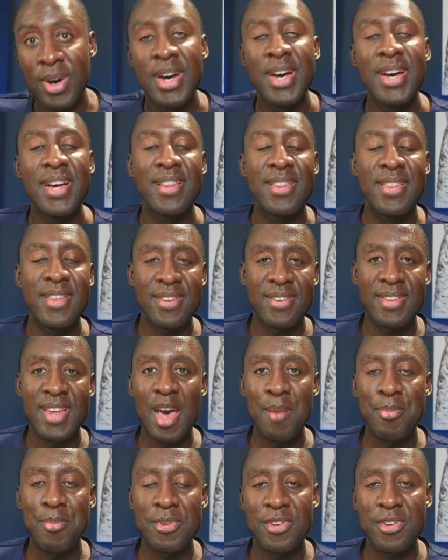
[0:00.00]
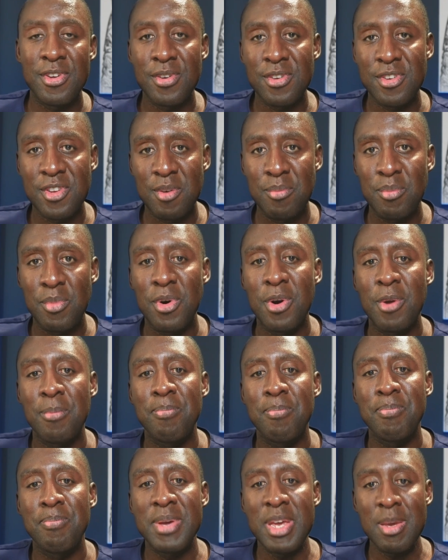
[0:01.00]
this episode to more
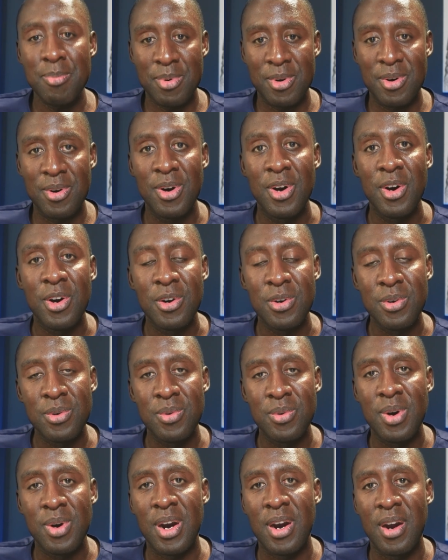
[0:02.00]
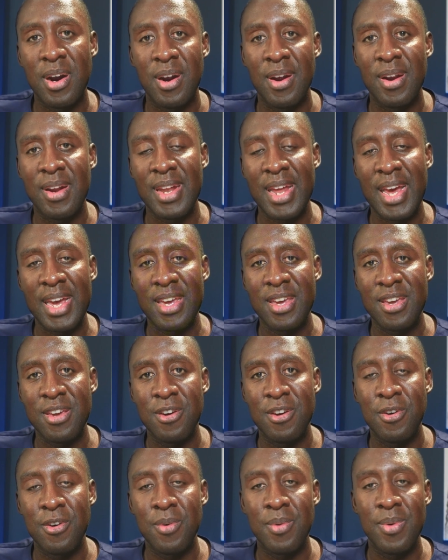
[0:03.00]
people who are like
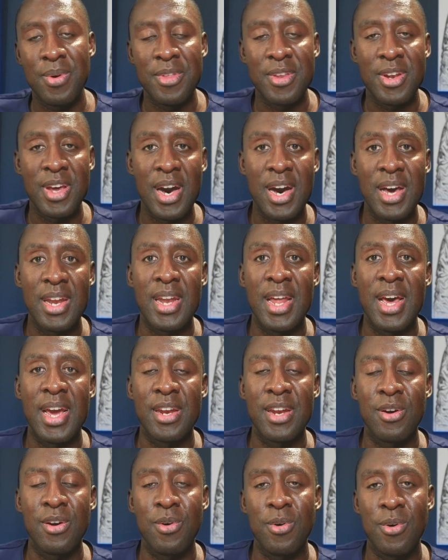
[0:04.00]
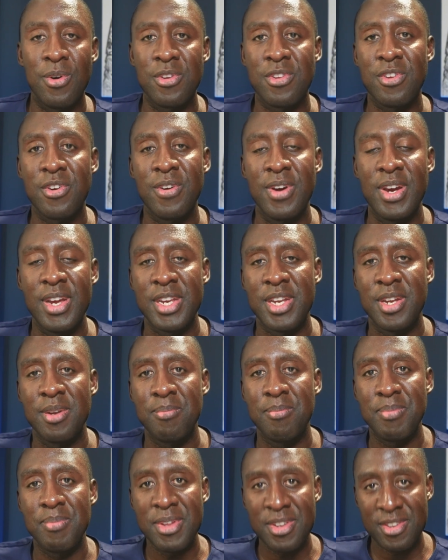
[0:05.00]
you with an online course creation
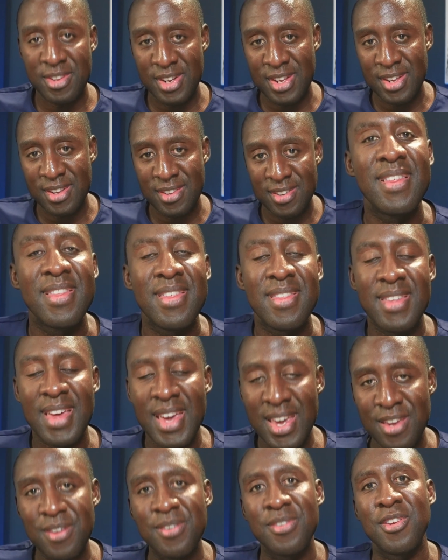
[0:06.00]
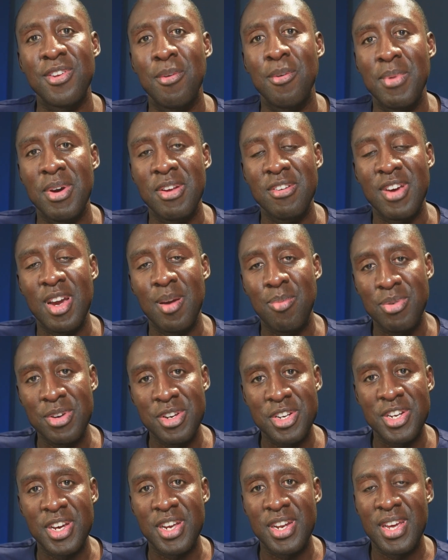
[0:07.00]
business. Thank you so much. I
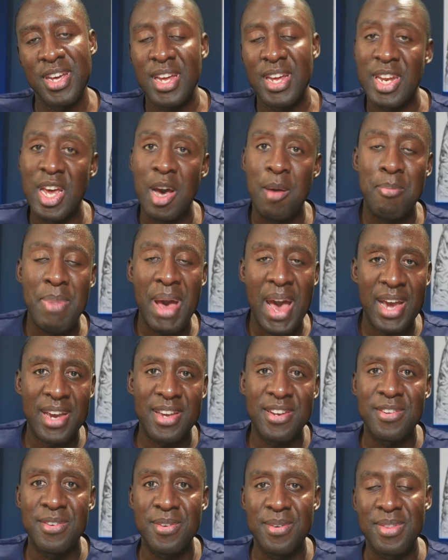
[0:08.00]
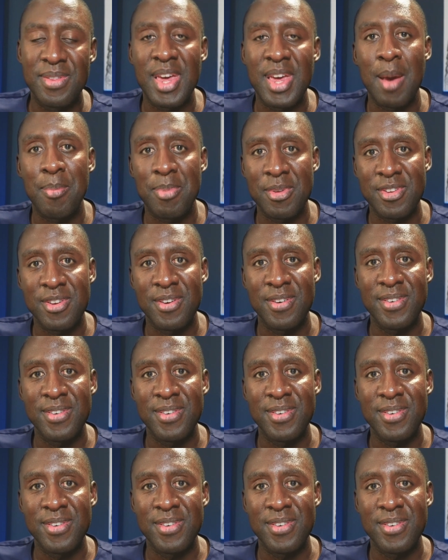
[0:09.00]
appreciate it. And now back to the episode.